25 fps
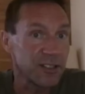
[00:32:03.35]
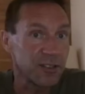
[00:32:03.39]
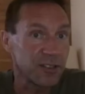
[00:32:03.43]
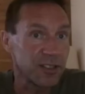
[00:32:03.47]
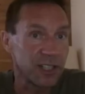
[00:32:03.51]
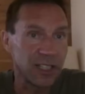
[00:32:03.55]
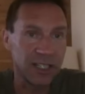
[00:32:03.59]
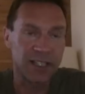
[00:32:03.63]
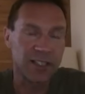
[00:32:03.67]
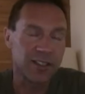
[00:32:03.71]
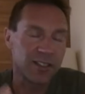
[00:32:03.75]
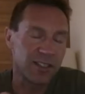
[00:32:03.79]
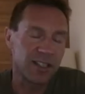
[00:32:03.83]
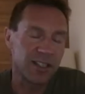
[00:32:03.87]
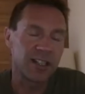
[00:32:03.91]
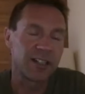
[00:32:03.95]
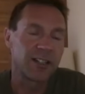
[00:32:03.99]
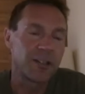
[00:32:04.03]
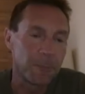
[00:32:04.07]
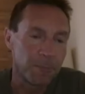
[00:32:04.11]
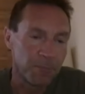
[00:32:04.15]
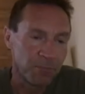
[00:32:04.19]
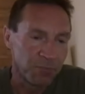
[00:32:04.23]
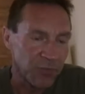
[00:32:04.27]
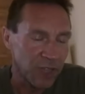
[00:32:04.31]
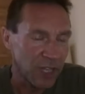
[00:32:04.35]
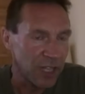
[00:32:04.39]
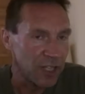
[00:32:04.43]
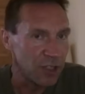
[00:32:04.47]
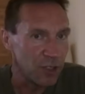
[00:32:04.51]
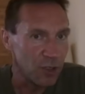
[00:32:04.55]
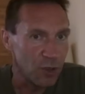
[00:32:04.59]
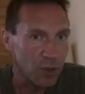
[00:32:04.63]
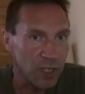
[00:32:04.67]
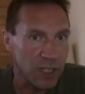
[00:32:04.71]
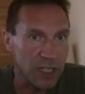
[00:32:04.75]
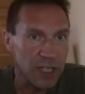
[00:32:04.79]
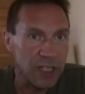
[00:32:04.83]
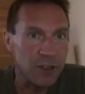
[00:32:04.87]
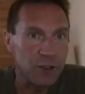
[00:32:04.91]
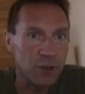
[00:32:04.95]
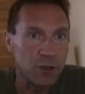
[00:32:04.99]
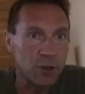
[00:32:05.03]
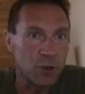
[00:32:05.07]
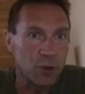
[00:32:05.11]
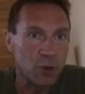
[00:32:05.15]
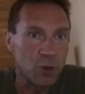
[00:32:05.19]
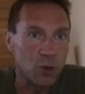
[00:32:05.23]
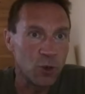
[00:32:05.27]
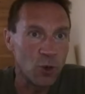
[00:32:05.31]
I said, Christian, you need to
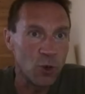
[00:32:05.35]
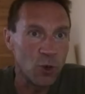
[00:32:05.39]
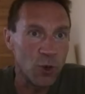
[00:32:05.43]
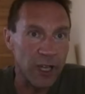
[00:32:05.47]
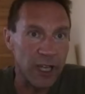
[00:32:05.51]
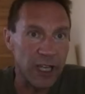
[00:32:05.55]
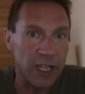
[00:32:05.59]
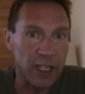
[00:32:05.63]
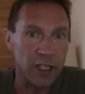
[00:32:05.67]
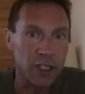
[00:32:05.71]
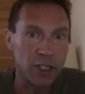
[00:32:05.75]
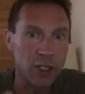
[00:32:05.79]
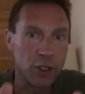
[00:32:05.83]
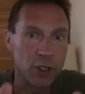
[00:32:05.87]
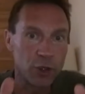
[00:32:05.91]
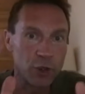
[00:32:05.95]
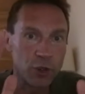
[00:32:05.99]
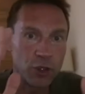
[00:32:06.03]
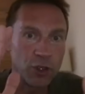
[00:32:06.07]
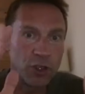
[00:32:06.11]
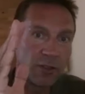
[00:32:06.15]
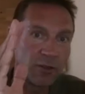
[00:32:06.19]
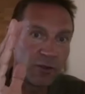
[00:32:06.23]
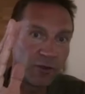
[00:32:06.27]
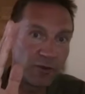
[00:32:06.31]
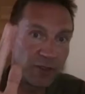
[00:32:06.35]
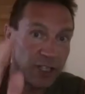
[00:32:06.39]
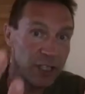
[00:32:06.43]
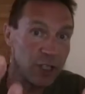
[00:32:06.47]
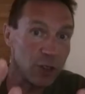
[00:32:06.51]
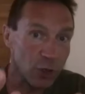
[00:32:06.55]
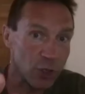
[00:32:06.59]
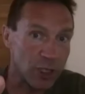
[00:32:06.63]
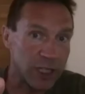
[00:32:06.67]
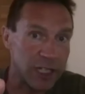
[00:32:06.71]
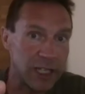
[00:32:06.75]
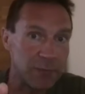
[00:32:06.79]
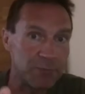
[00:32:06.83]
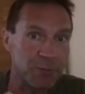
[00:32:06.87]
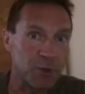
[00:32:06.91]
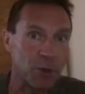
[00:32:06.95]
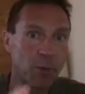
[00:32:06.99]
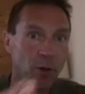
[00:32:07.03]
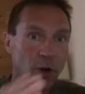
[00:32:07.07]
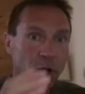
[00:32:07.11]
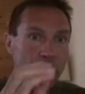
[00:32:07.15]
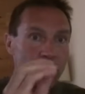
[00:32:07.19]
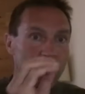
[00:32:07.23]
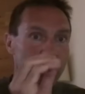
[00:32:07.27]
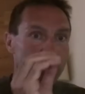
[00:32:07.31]
do a video clip
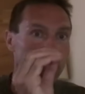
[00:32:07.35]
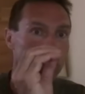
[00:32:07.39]
about